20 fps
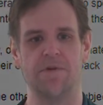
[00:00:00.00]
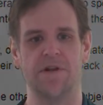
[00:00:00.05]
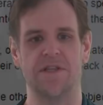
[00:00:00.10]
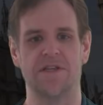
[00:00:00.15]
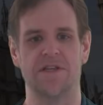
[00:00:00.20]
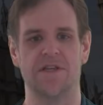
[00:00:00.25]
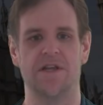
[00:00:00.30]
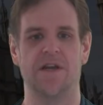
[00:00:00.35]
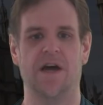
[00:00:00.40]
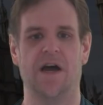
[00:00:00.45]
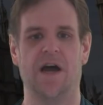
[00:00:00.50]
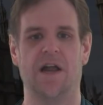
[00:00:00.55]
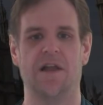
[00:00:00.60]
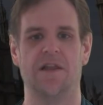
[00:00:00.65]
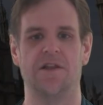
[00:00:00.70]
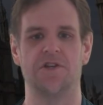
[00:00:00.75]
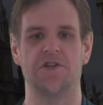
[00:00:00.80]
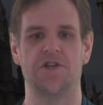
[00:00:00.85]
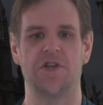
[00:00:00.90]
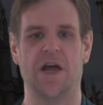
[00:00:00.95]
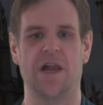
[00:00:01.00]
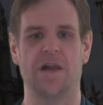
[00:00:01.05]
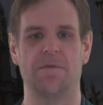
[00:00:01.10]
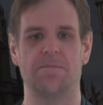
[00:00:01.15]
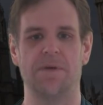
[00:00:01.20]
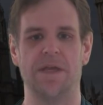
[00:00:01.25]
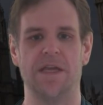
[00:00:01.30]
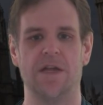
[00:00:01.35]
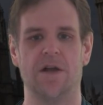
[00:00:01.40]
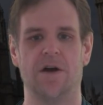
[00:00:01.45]
Britain and Ireland shall
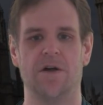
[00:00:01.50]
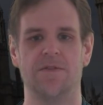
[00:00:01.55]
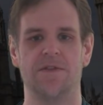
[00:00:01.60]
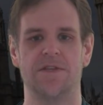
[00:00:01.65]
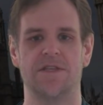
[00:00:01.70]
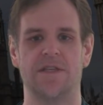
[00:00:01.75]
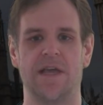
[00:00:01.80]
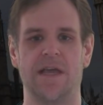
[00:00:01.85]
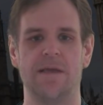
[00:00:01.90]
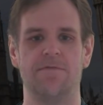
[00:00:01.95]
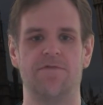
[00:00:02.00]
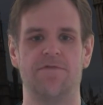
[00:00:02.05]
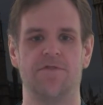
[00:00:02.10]
be on the same